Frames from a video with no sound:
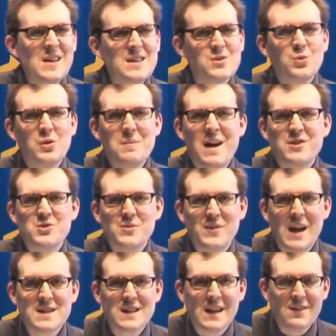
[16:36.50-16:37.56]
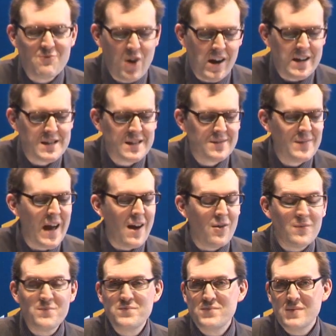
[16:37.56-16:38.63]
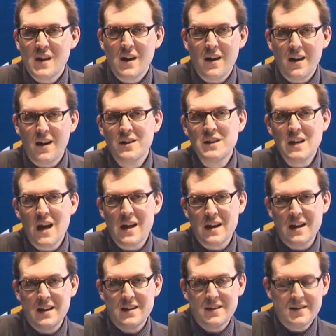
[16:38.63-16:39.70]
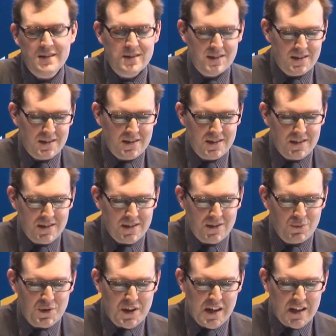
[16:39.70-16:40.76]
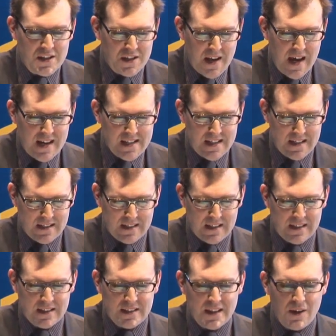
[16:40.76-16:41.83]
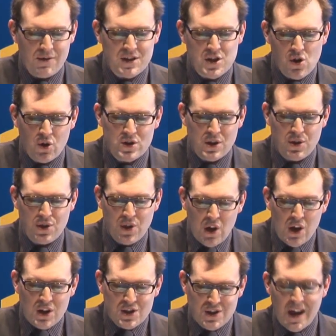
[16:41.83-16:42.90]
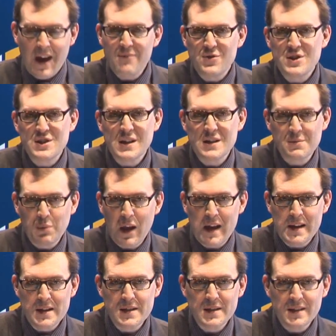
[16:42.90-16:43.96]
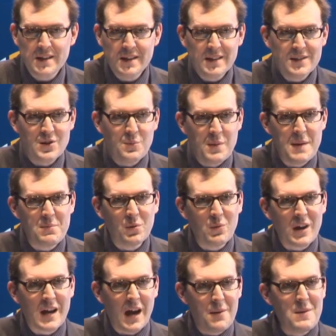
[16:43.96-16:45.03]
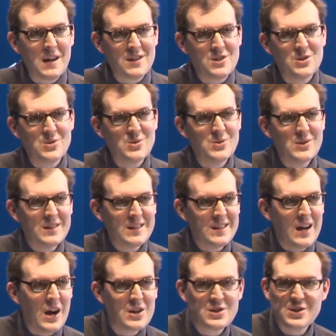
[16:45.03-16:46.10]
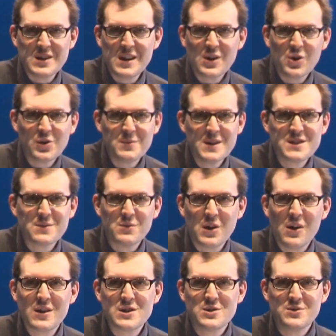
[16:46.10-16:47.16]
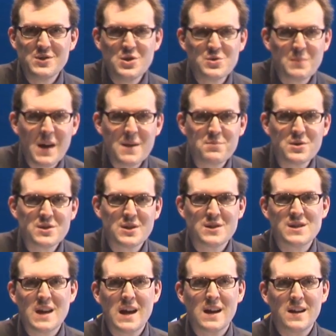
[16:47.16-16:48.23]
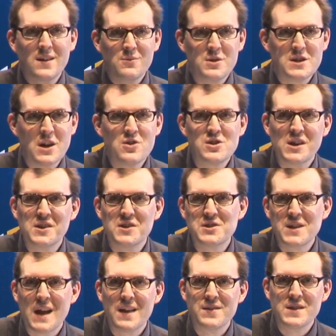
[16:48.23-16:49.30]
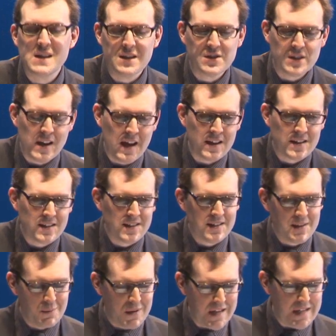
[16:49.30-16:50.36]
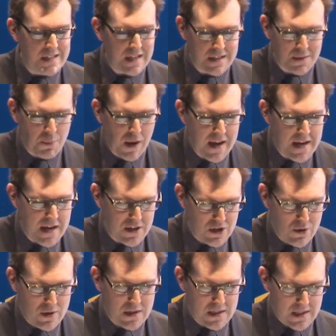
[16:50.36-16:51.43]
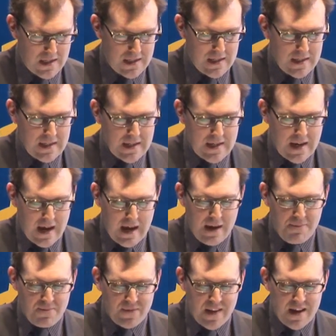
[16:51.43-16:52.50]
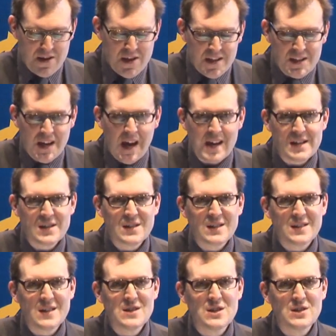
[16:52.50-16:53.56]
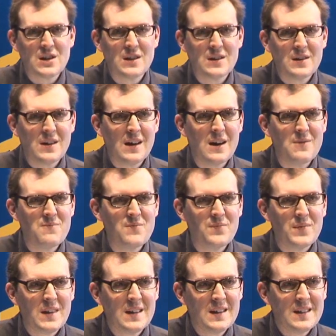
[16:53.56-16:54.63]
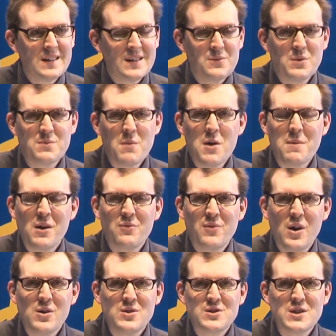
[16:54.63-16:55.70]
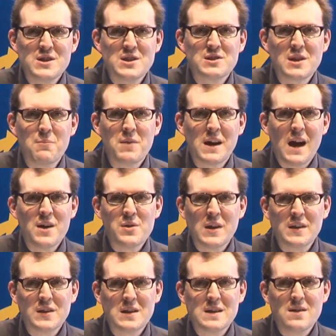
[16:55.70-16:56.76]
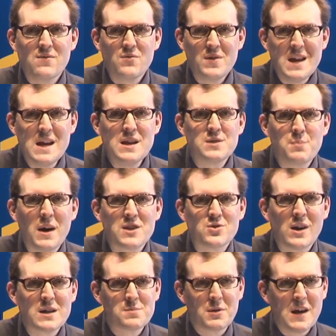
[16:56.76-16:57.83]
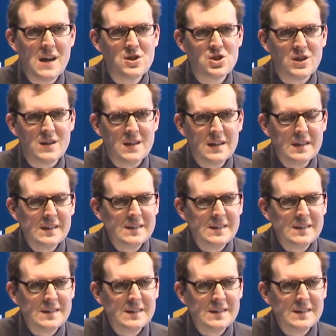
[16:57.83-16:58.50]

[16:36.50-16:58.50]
It's all a matter of getting it right. Now, unlike with the internet, there is not a thirst to have this explained. So people were coming to us at The Economist and going to newspapers and saying, we don't understand the internet, please explain it to us. In this case, this is with mobile phones, this is something I think needs better explanation.